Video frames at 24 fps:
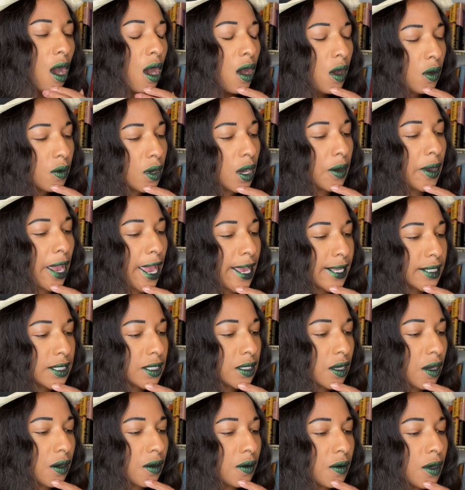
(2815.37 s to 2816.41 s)
Oh, okay,
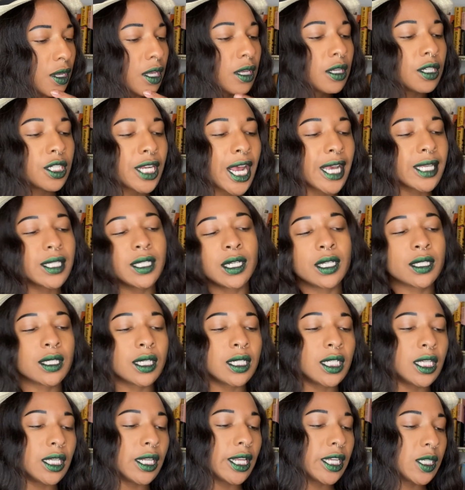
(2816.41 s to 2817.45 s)
so Jackson is a
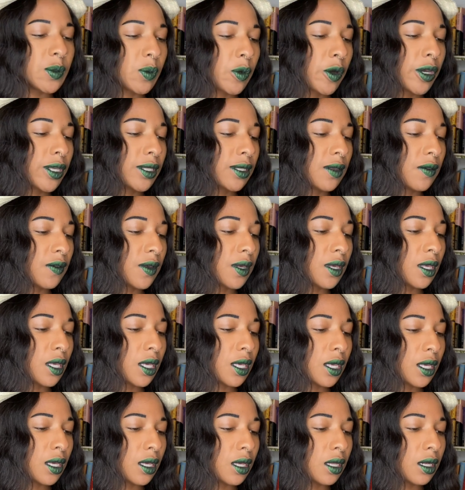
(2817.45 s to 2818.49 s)
teenage boy living
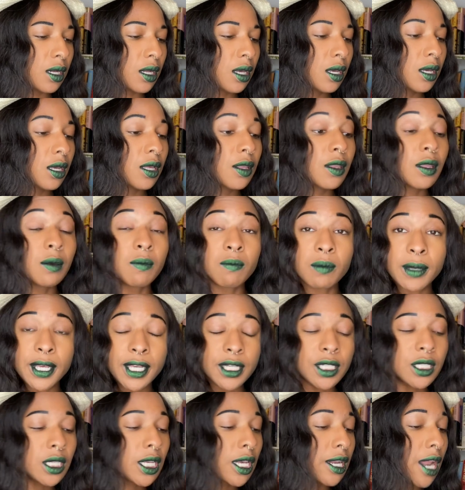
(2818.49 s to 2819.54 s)
in the
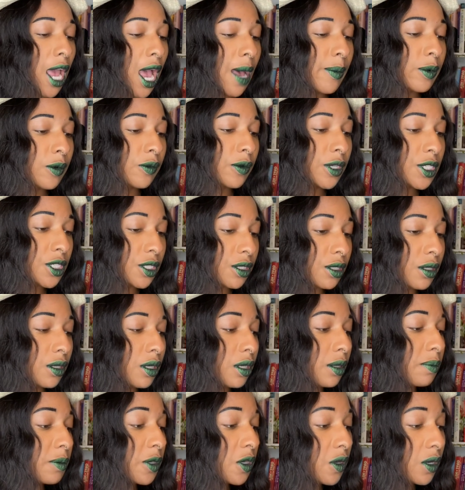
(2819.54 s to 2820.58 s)
Mish, an Aboriginal
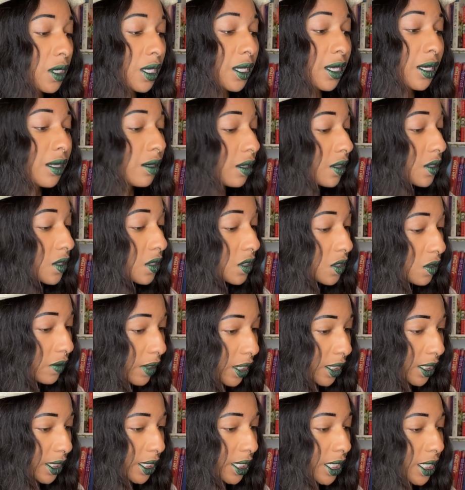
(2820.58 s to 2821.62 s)
community in
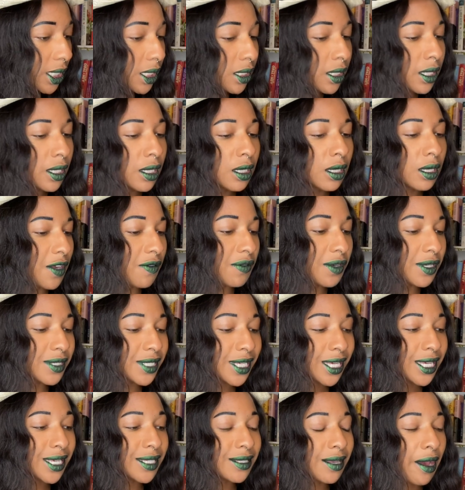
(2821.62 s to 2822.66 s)
Australia. He feels
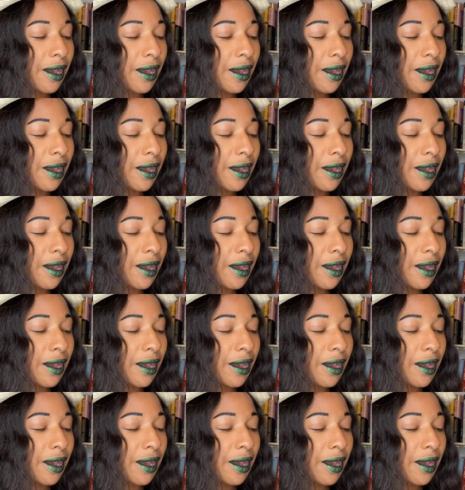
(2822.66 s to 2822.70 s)
like he's